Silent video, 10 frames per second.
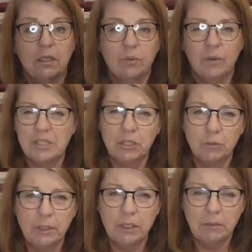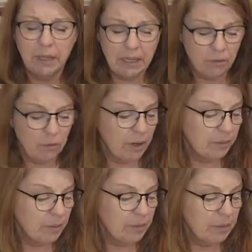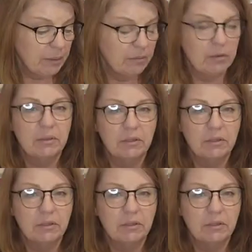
It wasn't Goodwill, and I can't quite remember the name of it, but there's